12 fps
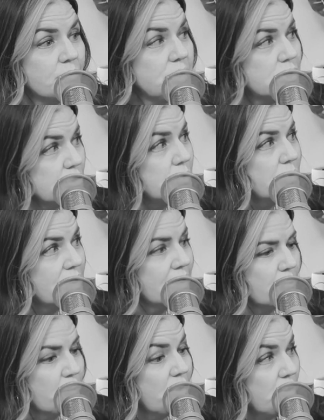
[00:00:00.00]
we do, we,
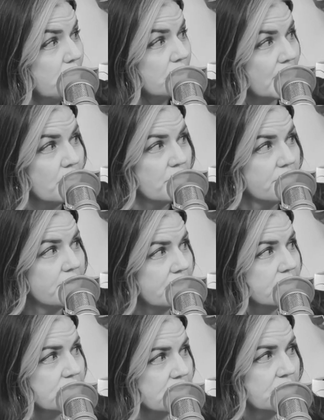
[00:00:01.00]
we, you and I will
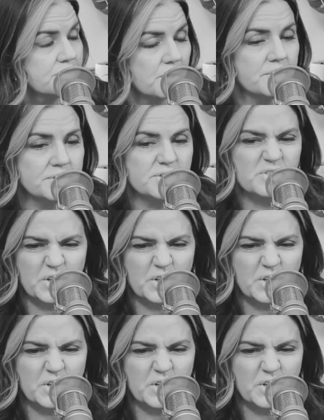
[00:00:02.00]
find ourselves on these